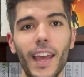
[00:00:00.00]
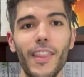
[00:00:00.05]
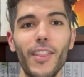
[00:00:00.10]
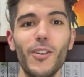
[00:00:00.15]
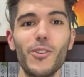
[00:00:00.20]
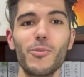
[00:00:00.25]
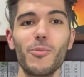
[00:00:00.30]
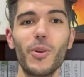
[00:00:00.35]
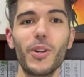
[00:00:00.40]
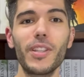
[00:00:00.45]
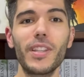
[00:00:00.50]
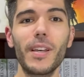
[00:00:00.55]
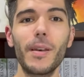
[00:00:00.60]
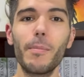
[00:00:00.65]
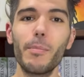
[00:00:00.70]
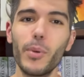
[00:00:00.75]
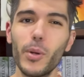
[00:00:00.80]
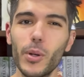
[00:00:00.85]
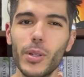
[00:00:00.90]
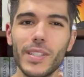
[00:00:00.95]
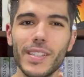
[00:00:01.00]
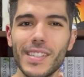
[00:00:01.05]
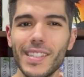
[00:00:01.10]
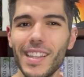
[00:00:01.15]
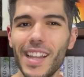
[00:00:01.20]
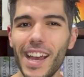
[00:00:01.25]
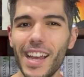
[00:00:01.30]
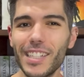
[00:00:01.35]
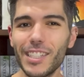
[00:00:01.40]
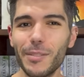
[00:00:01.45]
And those were the books
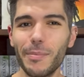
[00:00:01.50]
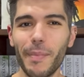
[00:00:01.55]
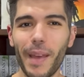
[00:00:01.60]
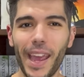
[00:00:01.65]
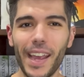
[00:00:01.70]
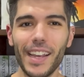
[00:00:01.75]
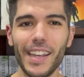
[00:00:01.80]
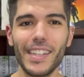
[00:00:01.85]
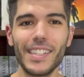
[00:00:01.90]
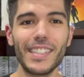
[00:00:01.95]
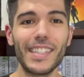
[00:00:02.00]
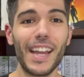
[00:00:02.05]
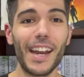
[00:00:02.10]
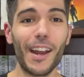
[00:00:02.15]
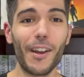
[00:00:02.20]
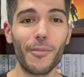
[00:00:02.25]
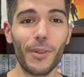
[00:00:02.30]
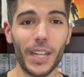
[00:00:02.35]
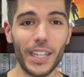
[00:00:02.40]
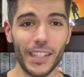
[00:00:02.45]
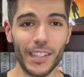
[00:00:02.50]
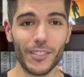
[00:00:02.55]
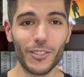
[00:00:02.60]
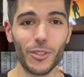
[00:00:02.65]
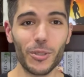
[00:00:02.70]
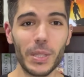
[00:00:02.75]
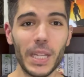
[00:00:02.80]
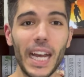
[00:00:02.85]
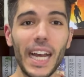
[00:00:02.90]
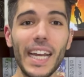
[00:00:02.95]
slash mangas that I read in
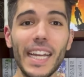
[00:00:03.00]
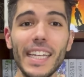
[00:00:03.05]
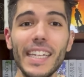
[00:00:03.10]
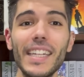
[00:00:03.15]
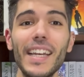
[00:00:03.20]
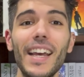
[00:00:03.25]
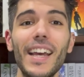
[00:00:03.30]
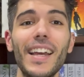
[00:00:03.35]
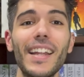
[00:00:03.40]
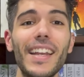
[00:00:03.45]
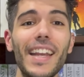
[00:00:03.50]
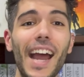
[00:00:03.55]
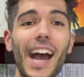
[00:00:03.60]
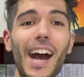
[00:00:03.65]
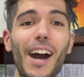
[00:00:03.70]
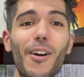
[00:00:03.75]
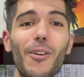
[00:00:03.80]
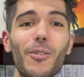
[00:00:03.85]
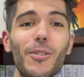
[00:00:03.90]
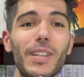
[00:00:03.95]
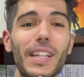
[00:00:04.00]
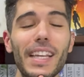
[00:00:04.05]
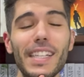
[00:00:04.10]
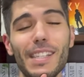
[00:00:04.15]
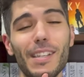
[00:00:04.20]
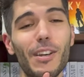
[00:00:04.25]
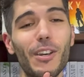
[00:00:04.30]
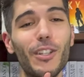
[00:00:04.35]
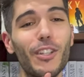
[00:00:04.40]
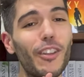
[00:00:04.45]
July. Now
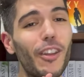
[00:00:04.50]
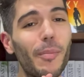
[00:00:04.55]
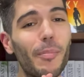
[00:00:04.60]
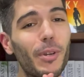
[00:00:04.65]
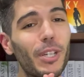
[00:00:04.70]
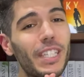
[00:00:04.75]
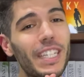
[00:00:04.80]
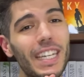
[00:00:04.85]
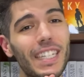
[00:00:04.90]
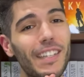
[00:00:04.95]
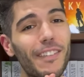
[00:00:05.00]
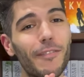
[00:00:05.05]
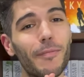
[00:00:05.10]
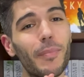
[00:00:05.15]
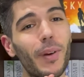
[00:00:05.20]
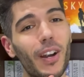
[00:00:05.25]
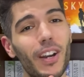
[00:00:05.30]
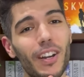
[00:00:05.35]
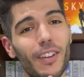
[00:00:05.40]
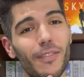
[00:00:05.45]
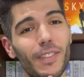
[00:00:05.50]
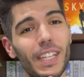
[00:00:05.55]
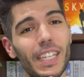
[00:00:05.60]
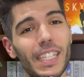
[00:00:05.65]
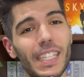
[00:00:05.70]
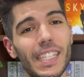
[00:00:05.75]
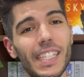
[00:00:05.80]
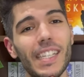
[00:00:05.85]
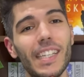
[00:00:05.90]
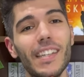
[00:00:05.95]
let's go to the predictive part of
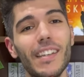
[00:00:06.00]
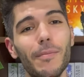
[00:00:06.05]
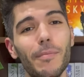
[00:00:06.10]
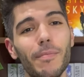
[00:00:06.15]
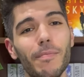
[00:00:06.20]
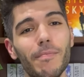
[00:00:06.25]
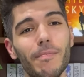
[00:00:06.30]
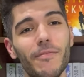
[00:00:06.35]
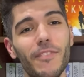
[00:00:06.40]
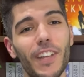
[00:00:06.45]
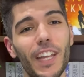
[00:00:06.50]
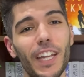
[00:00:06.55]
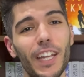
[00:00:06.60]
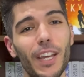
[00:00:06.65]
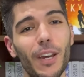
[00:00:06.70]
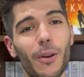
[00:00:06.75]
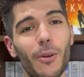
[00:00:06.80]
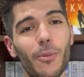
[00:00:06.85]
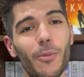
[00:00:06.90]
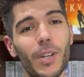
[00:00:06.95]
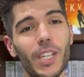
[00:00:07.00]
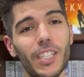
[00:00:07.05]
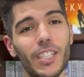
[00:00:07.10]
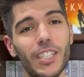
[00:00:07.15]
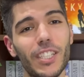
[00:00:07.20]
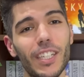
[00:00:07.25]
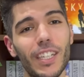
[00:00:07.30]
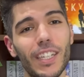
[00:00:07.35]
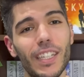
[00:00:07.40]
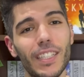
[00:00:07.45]
this video,
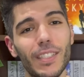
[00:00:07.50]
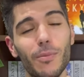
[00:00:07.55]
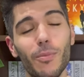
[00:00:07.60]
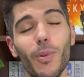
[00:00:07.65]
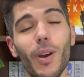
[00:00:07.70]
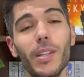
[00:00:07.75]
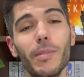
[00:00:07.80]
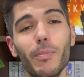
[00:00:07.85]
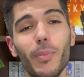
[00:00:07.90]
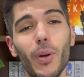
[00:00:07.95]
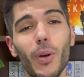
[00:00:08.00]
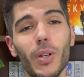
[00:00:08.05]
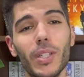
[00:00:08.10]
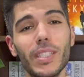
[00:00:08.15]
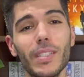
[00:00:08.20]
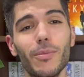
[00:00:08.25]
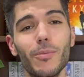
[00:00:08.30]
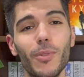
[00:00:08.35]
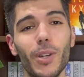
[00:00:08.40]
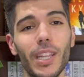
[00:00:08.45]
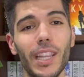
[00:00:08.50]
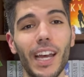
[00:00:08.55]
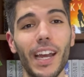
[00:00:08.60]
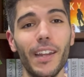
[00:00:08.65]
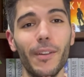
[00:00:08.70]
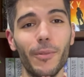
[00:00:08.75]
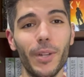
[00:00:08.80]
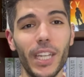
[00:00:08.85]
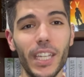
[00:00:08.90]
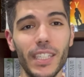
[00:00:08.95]
which is what books will I
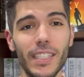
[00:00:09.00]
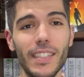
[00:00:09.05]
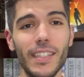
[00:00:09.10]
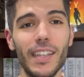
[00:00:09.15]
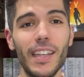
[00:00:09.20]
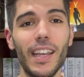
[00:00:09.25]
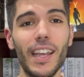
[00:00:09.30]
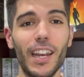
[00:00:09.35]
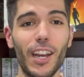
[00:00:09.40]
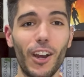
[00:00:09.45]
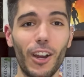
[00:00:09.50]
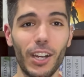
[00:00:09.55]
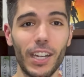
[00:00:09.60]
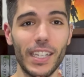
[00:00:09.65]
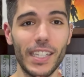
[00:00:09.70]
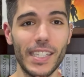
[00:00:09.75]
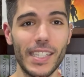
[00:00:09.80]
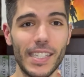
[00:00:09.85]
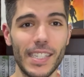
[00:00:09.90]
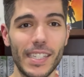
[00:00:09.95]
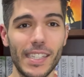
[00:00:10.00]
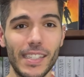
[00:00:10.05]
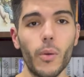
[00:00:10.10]
read in August?